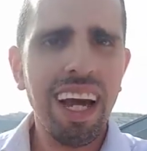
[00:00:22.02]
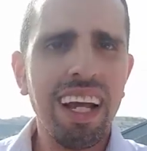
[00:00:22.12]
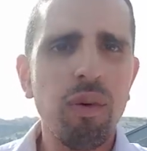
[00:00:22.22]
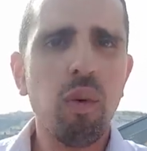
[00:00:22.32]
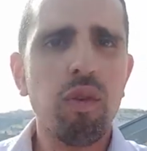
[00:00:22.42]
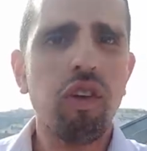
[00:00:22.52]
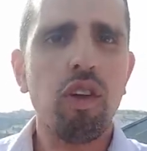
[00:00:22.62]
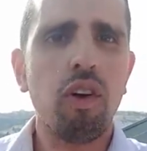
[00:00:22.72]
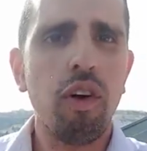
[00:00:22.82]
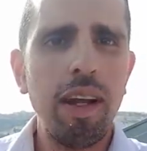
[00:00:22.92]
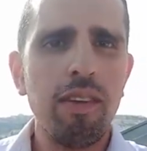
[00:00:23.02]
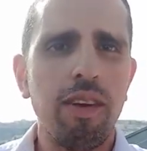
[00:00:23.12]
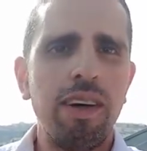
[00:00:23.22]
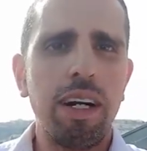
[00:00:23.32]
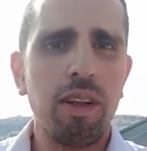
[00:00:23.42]
and also the
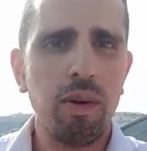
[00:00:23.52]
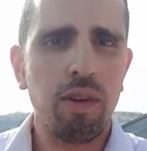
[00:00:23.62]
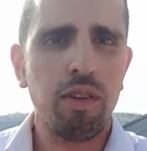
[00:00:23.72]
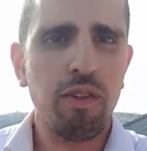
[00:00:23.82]
greatness of Achdut,